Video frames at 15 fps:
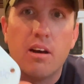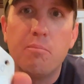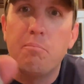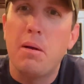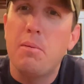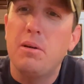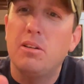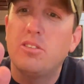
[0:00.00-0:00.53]

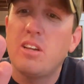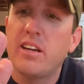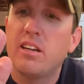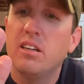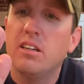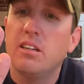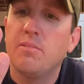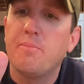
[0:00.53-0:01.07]
Maybe I'll take
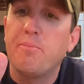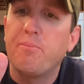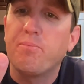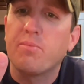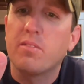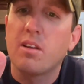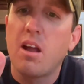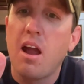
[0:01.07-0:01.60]
a
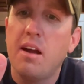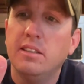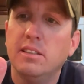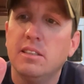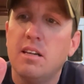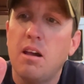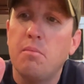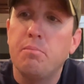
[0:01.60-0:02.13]

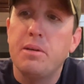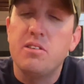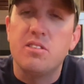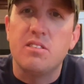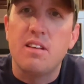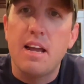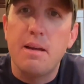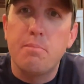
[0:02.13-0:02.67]
piece of
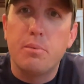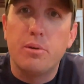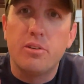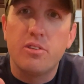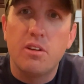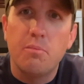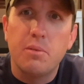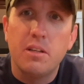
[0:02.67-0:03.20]
tape or
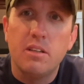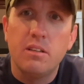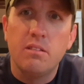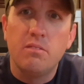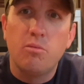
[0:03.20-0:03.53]
something,